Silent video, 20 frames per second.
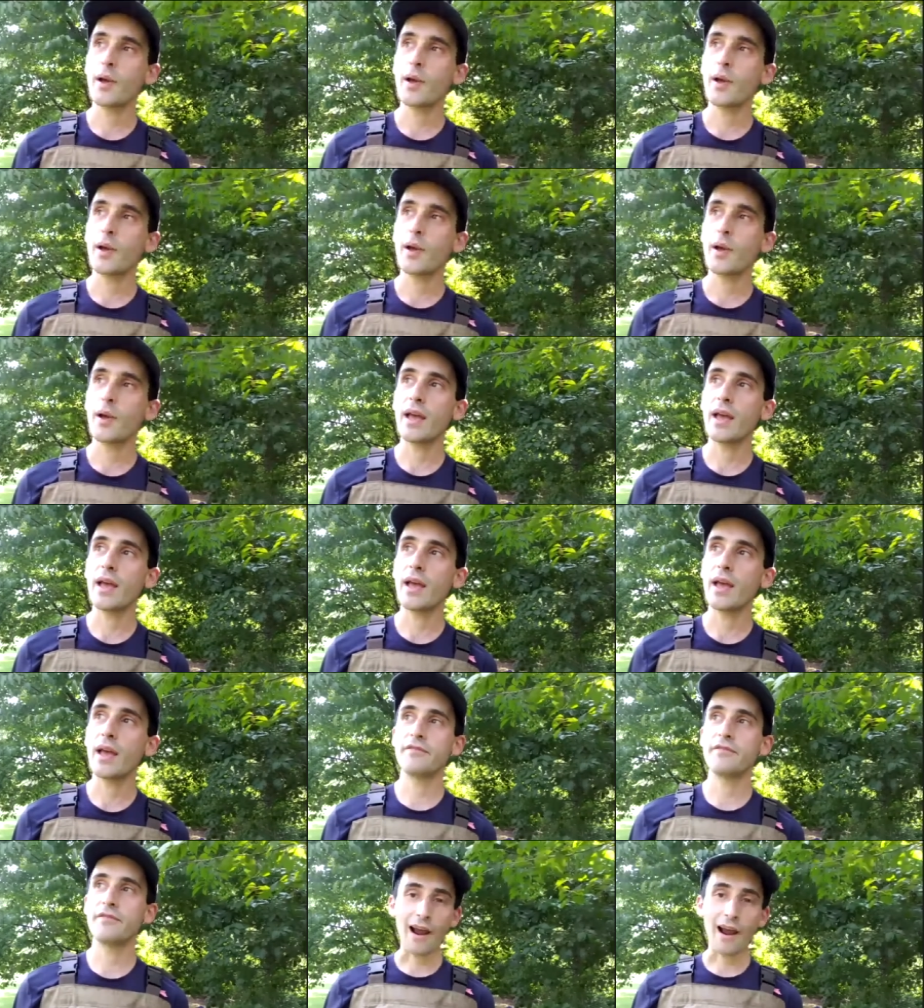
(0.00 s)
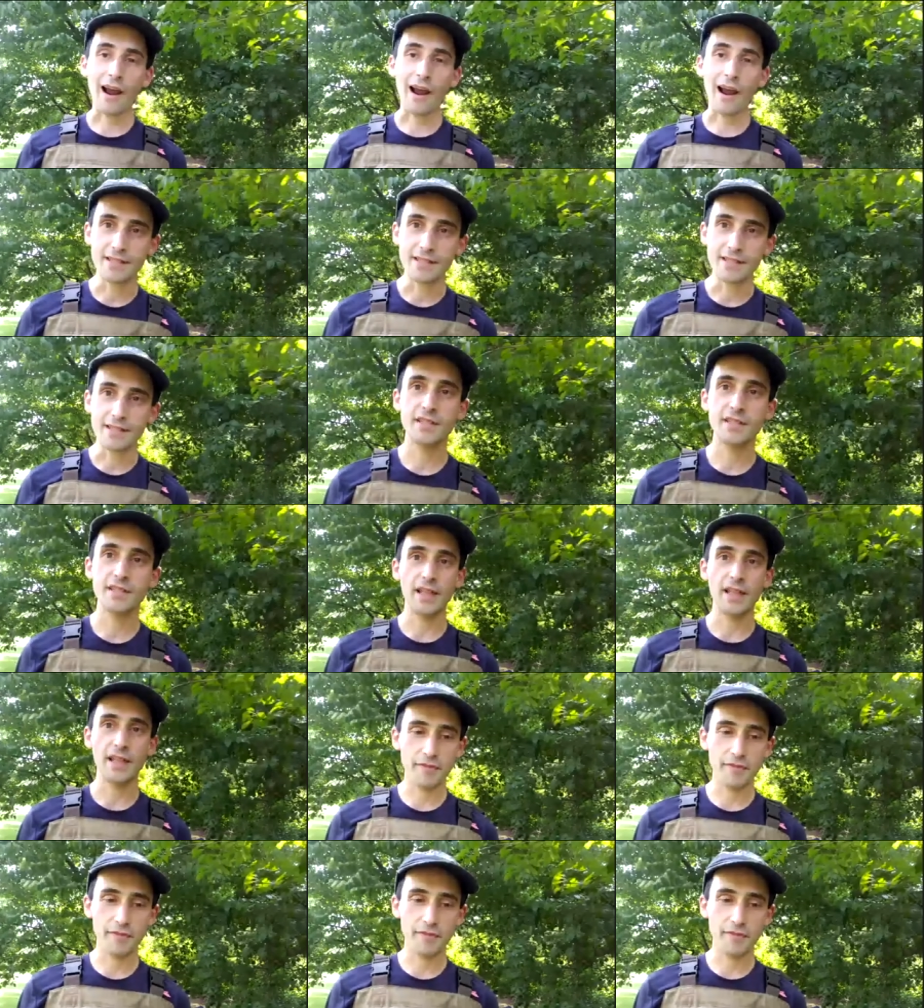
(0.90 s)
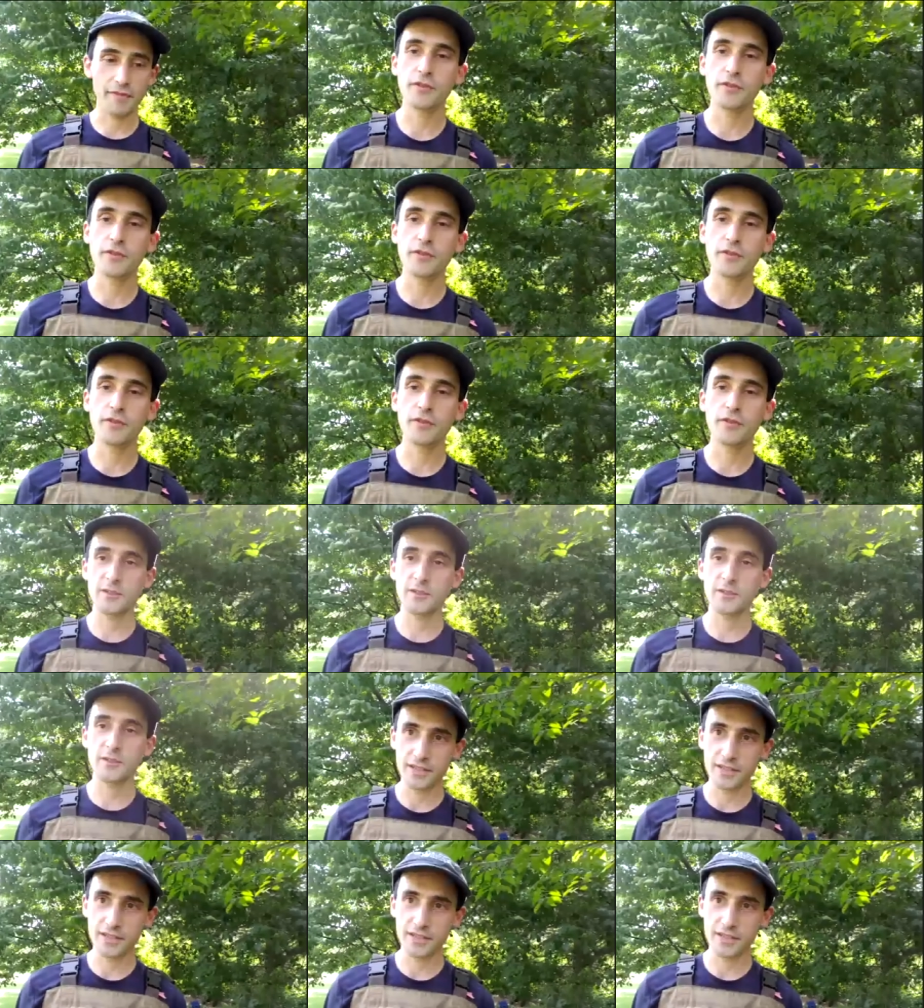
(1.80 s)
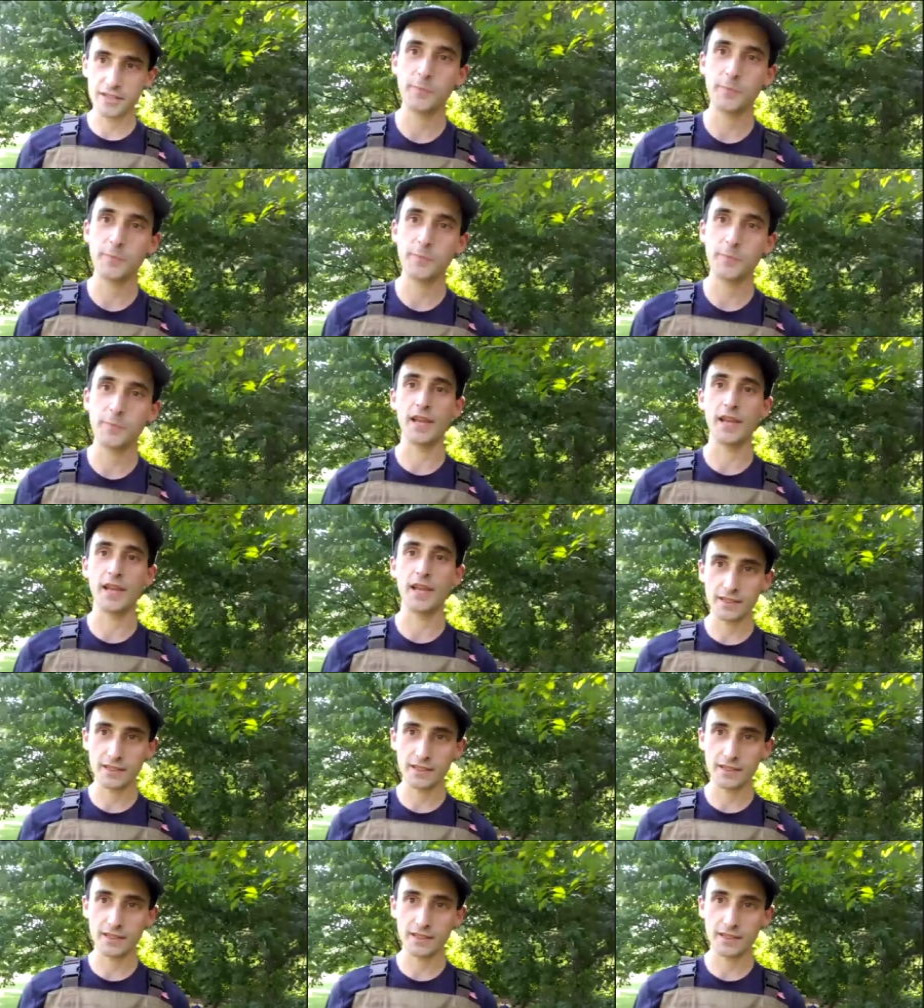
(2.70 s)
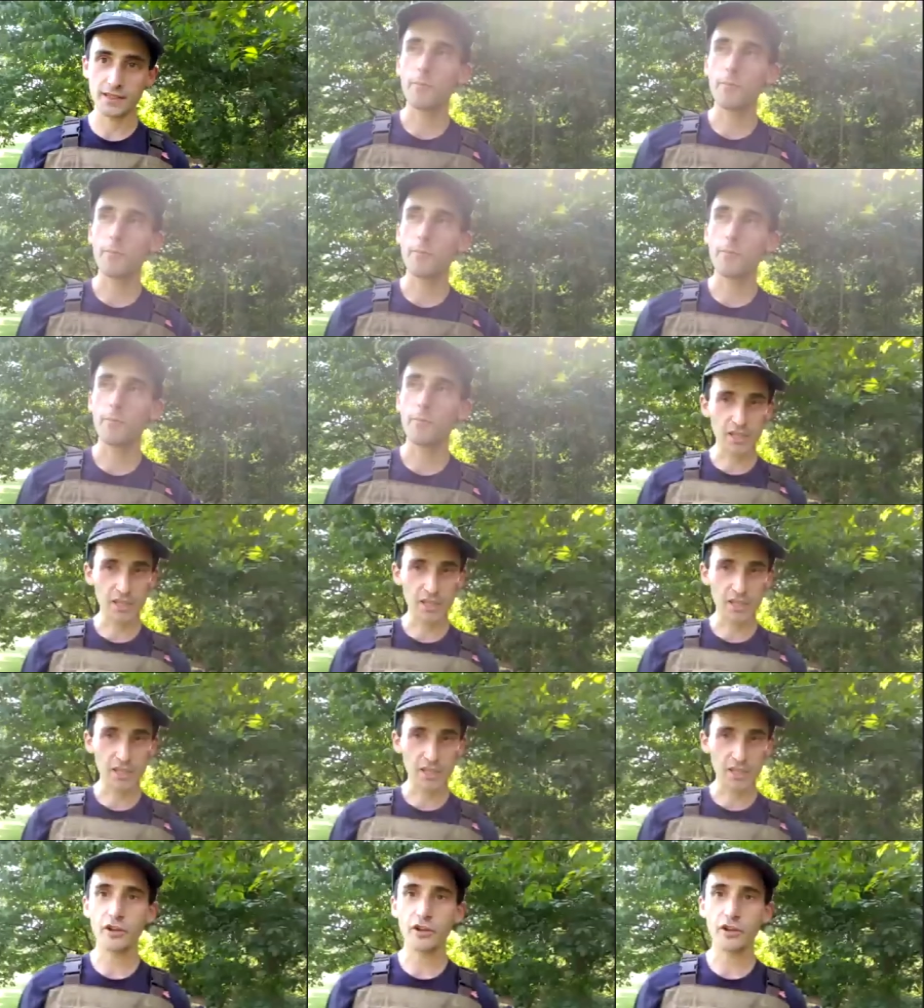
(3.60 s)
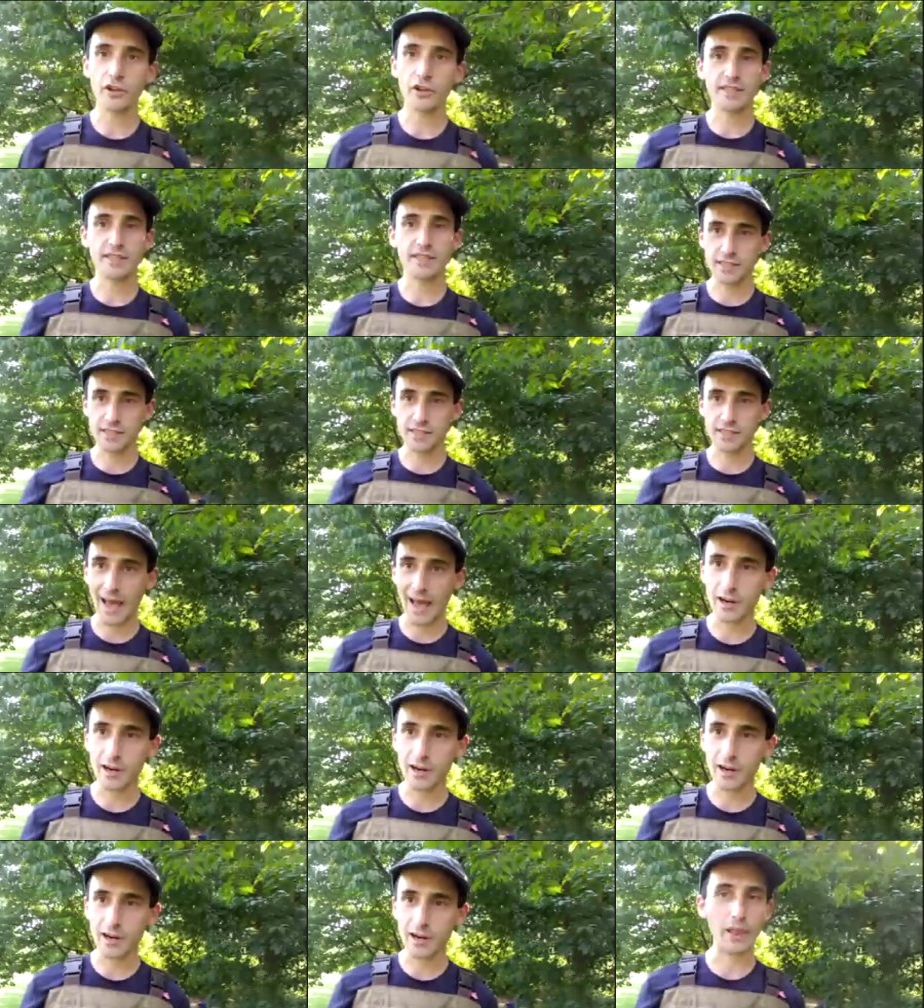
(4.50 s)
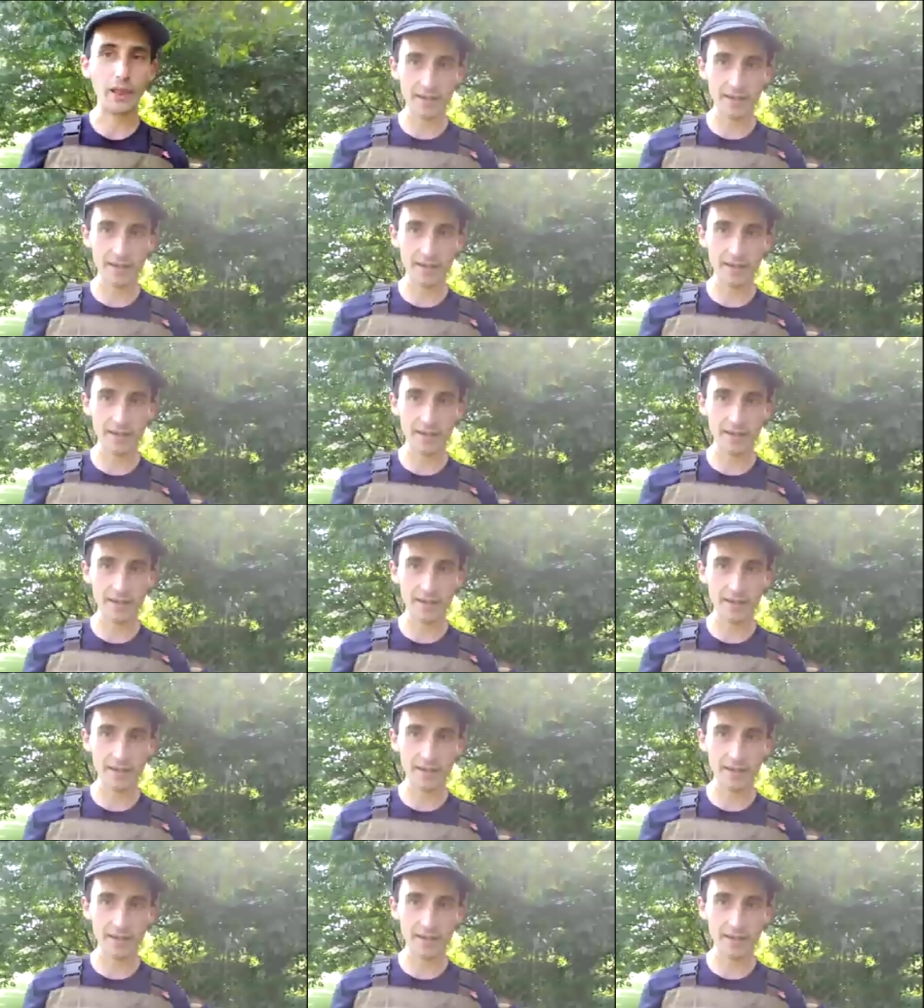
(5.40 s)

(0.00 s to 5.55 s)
Interestingly, it varies from species to species. So painted turtles, it does matter. Blanding's